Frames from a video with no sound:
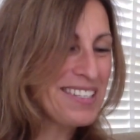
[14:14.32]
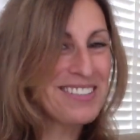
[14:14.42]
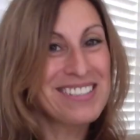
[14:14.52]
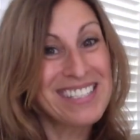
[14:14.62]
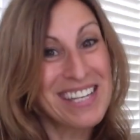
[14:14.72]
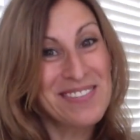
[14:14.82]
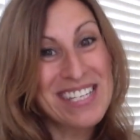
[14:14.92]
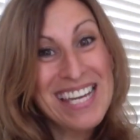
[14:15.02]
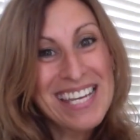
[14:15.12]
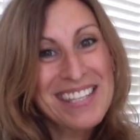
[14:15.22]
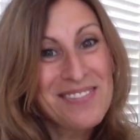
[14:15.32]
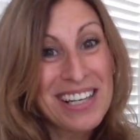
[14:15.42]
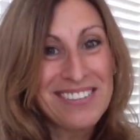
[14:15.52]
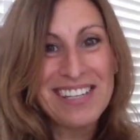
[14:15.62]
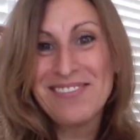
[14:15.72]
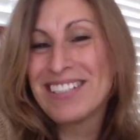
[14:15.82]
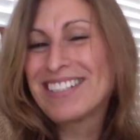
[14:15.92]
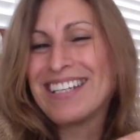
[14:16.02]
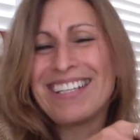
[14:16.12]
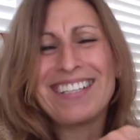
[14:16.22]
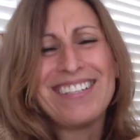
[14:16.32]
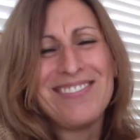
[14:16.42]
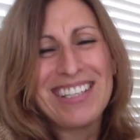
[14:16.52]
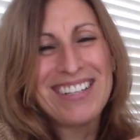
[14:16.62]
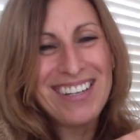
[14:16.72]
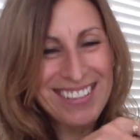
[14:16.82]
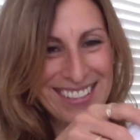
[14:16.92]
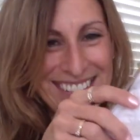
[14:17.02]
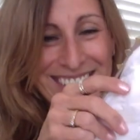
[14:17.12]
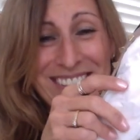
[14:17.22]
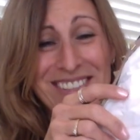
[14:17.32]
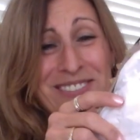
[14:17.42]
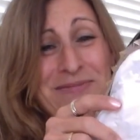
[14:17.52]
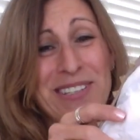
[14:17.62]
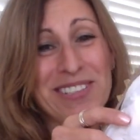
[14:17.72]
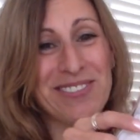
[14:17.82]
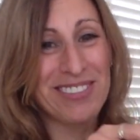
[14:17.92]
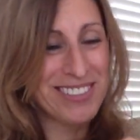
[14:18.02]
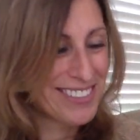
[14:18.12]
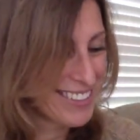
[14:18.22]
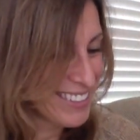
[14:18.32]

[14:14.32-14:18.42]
so just let me take them out. I'm just like, oh my gosh, these are so beautiful.